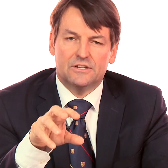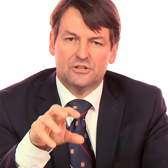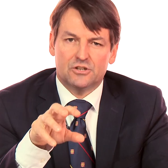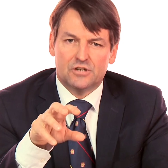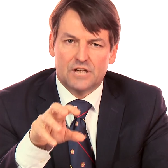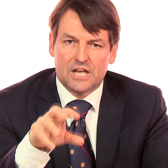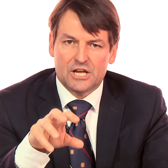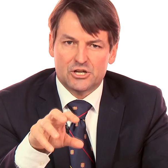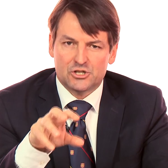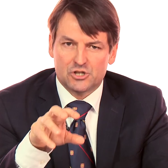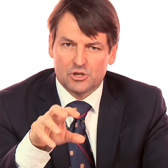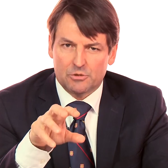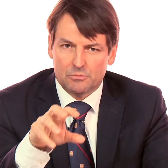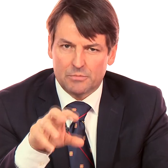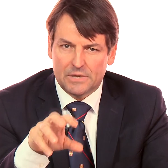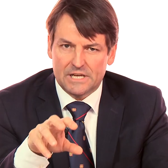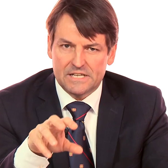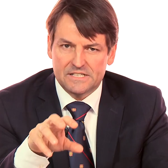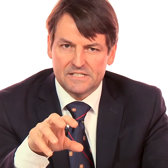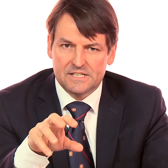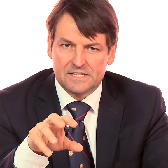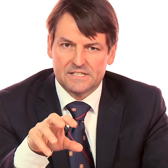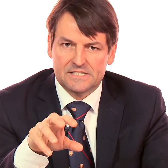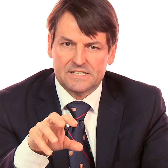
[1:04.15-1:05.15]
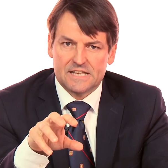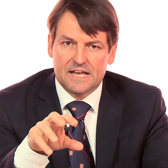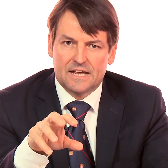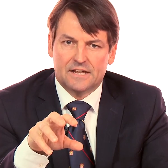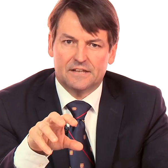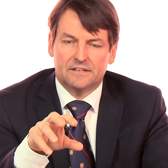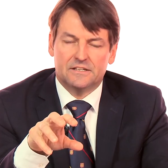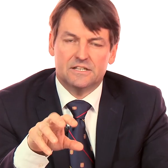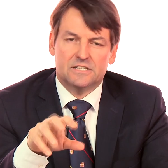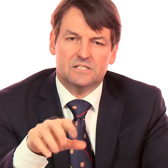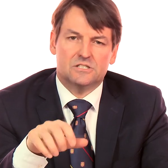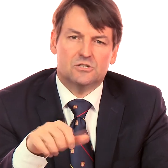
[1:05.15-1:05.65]
international basic
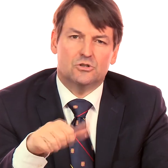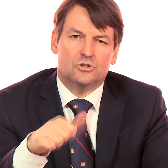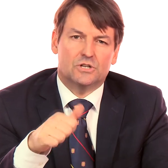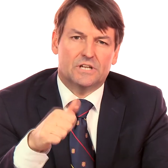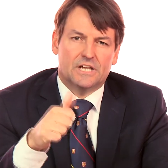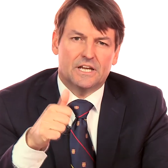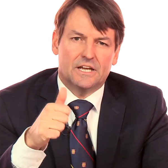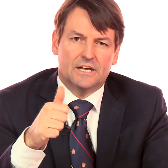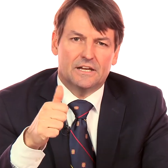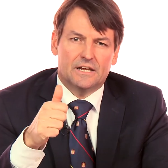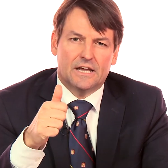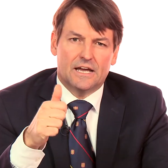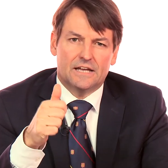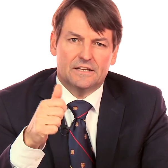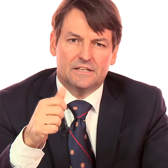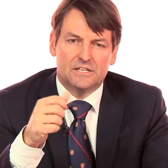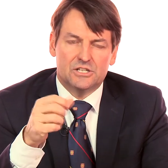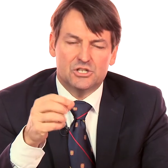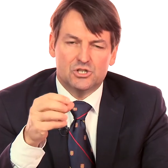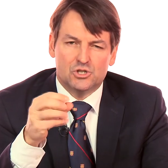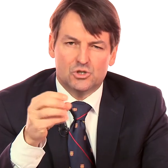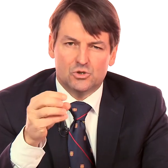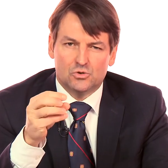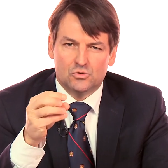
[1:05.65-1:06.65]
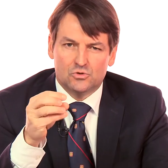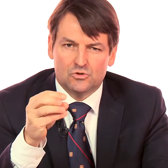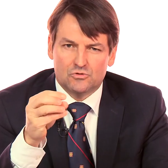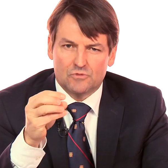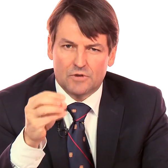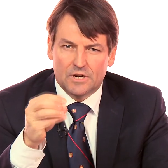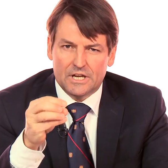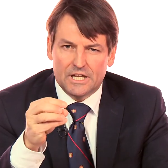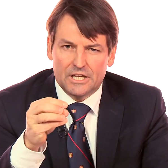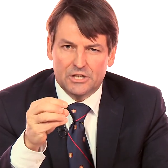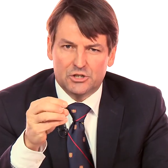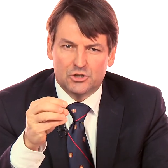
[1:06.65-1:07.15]
scientists looking at issues
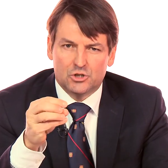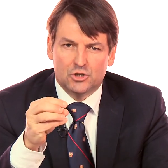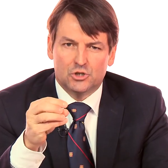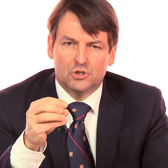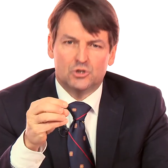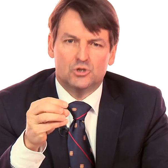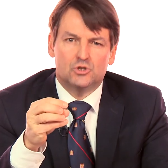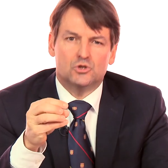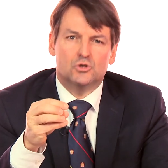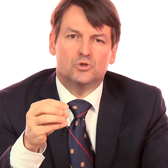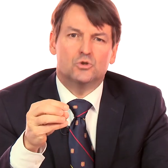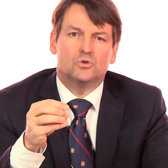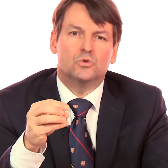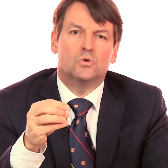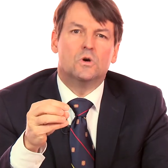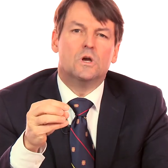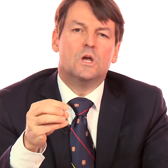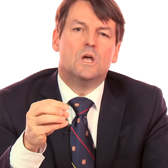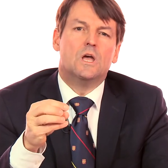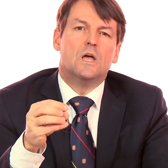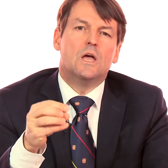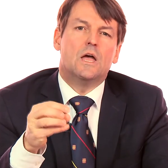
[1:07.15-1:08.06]
related to